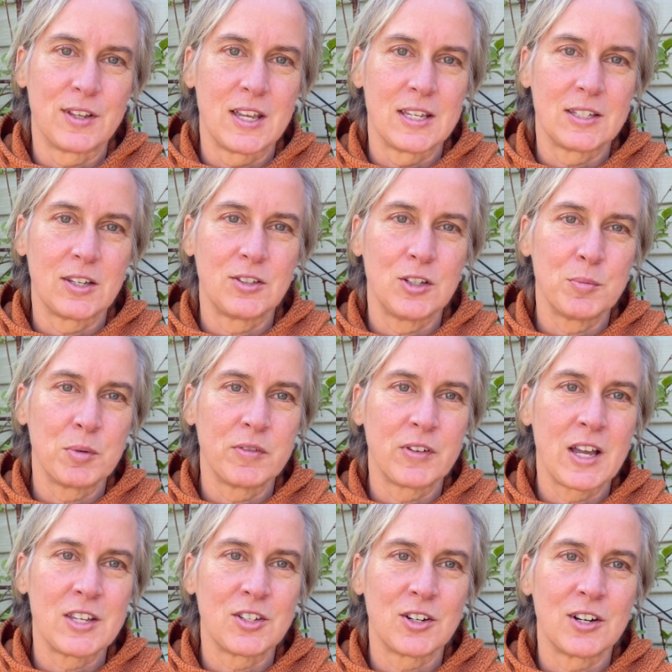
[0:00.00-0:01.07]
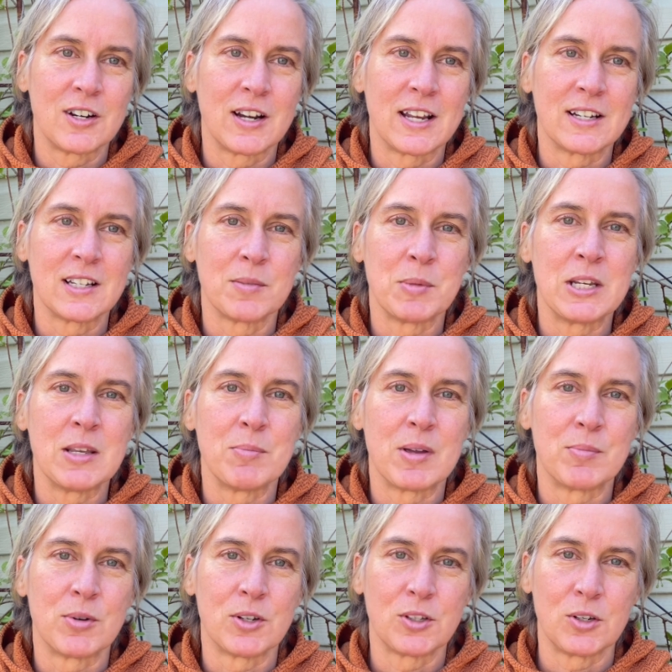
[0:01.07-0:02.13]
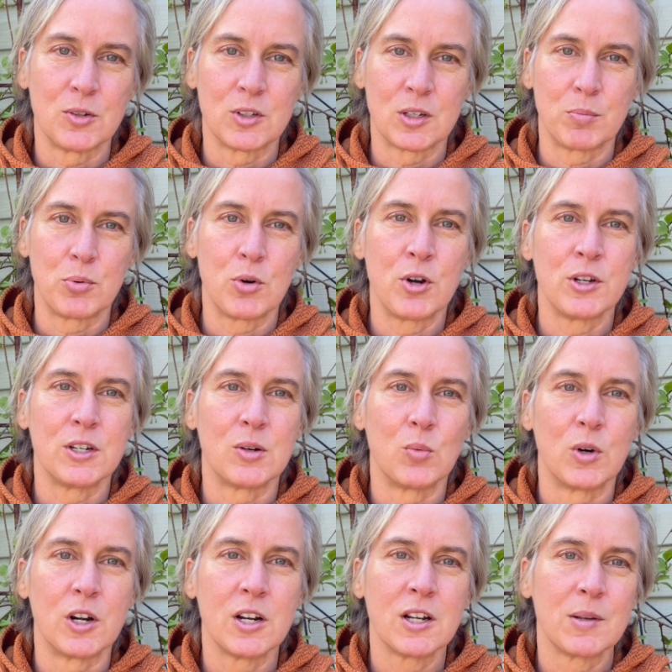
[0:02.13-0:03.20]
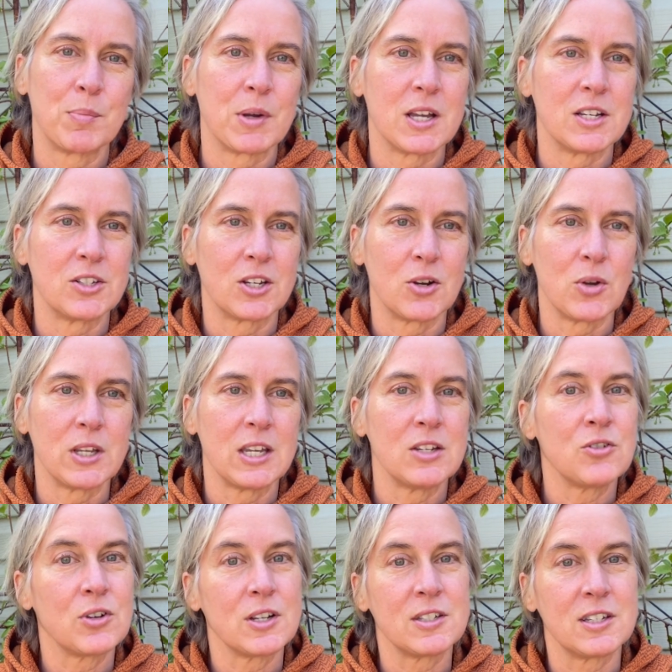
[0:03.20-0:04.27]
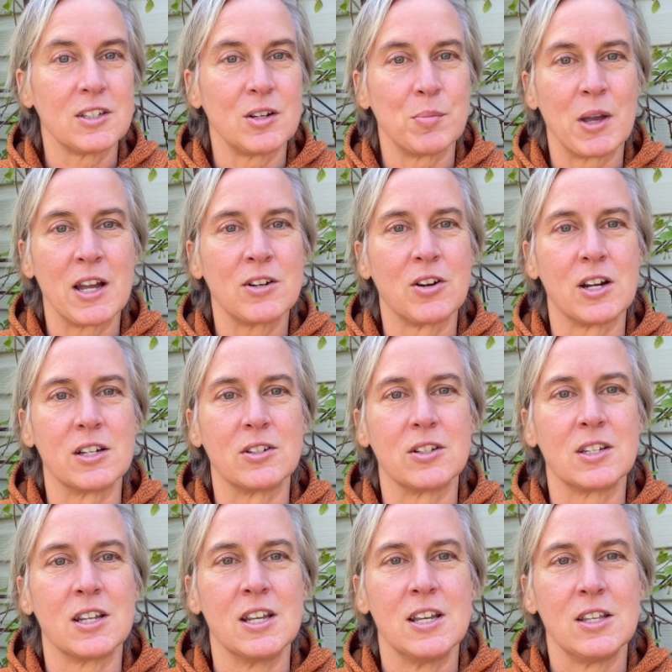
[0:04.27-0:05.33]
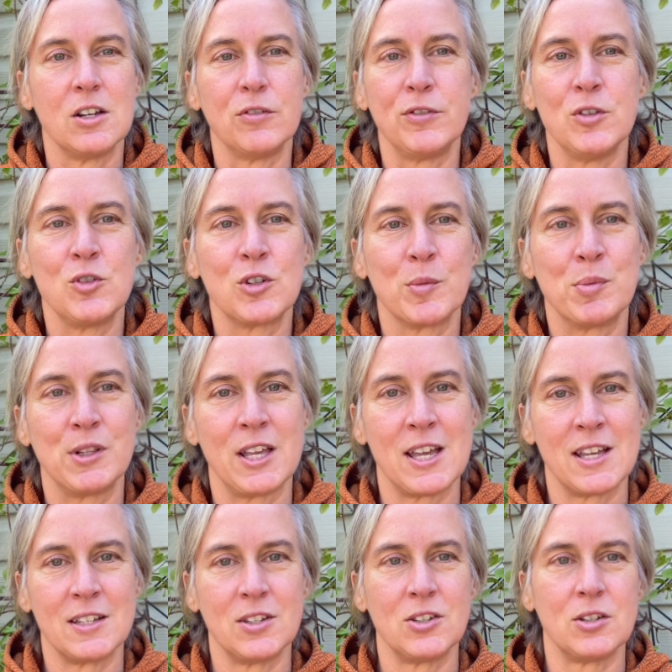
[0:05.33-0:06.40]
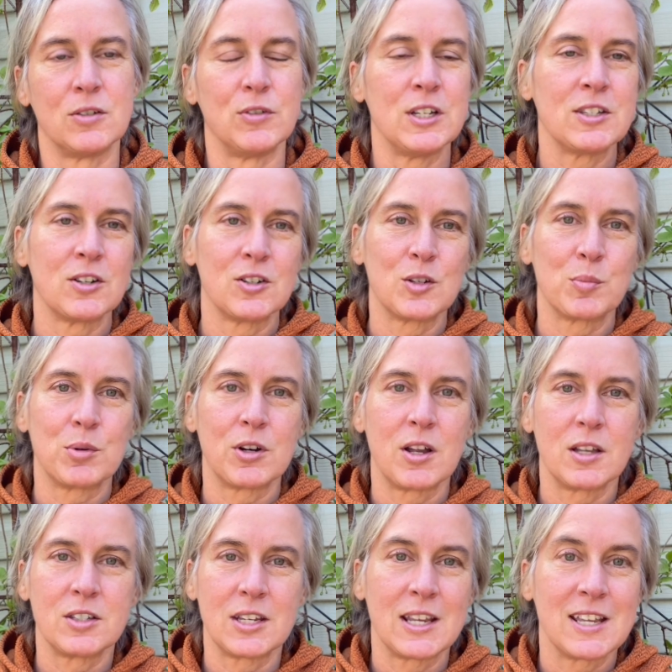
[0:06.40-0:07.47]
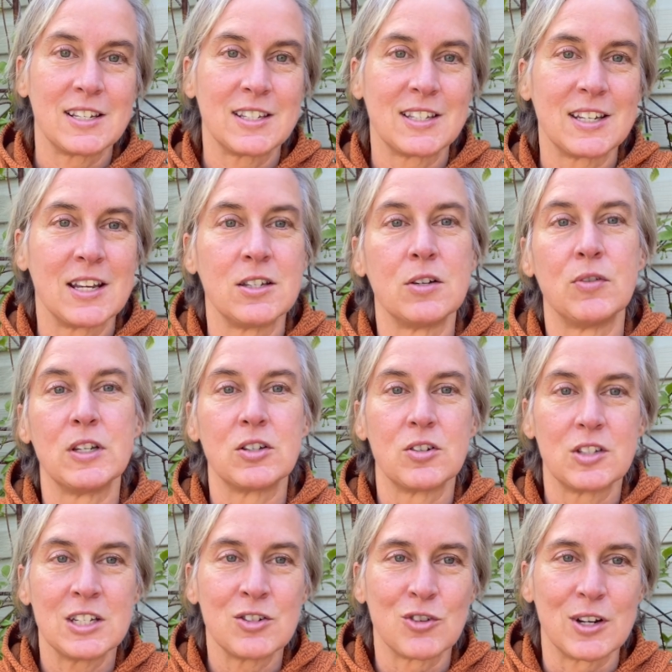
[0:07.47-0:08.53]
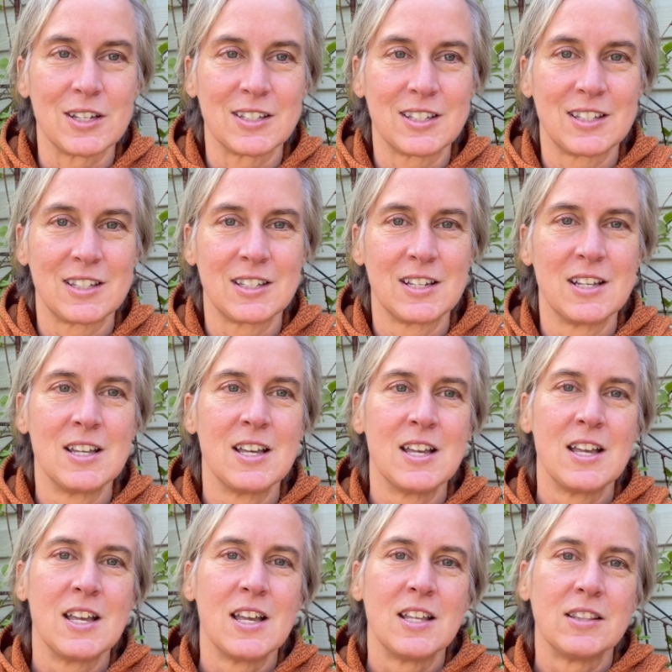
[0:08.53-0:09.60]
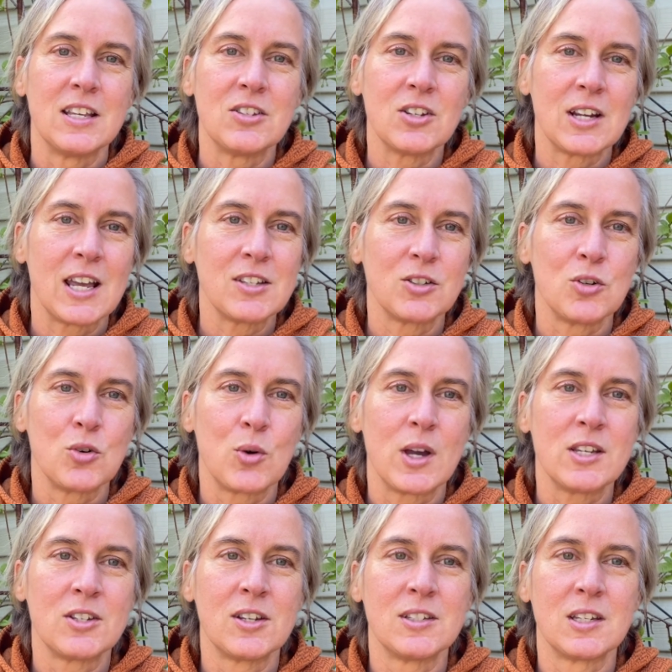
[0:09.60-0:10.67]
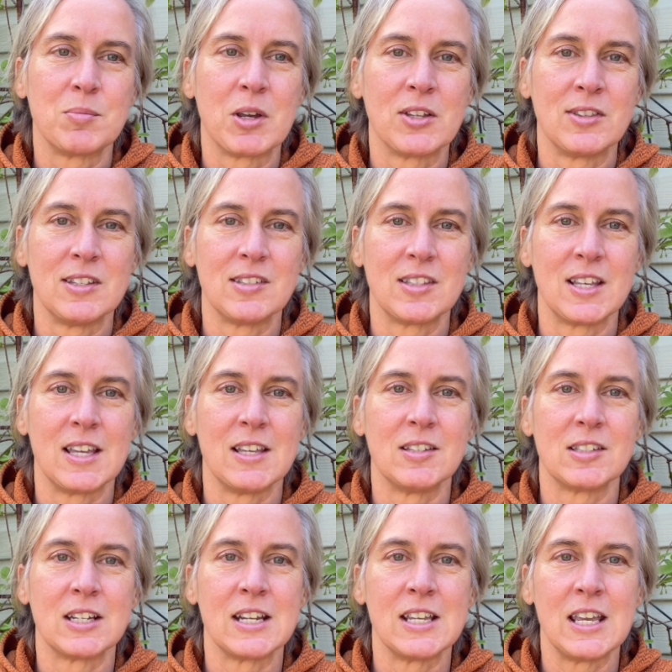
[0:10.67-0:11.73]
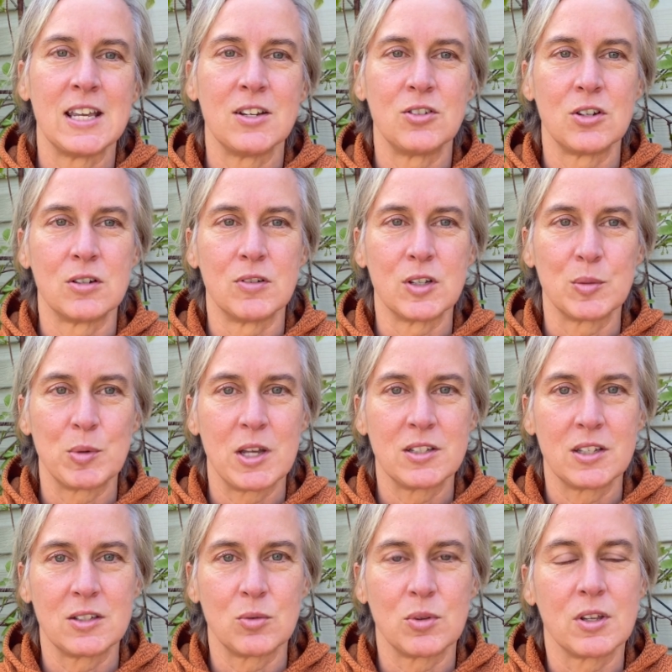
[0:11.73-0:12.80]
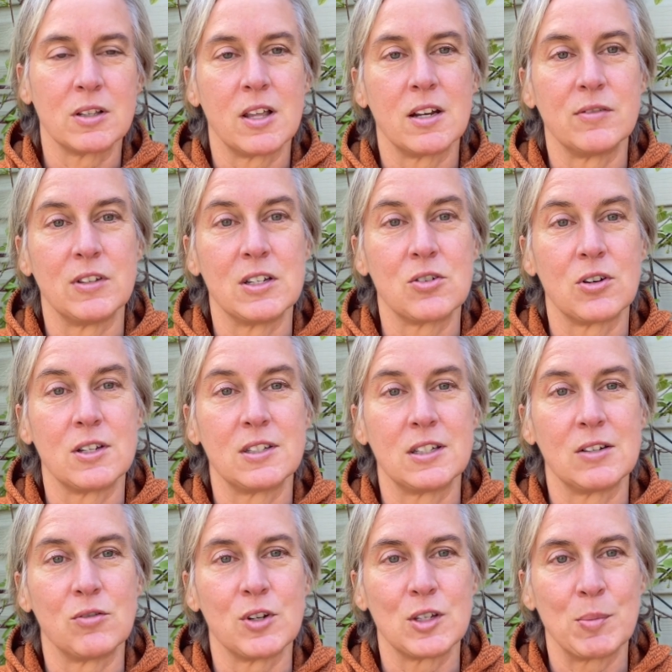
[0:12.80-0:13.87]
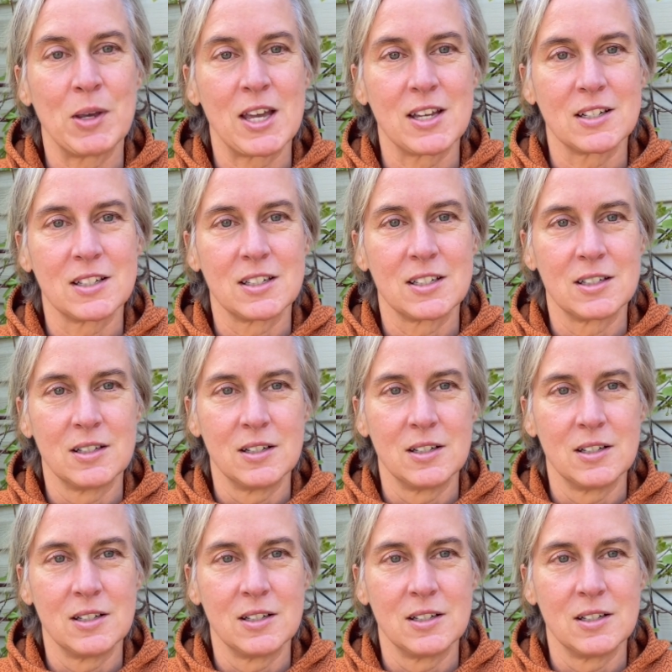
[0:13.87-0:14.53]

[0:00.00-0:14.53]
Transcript: is a supervisor and committee members who support your work by showing interest in your background, your future plans, your research process, and your research interests. They should ask you questions about these things and engage your responses with a lot of interest and respect.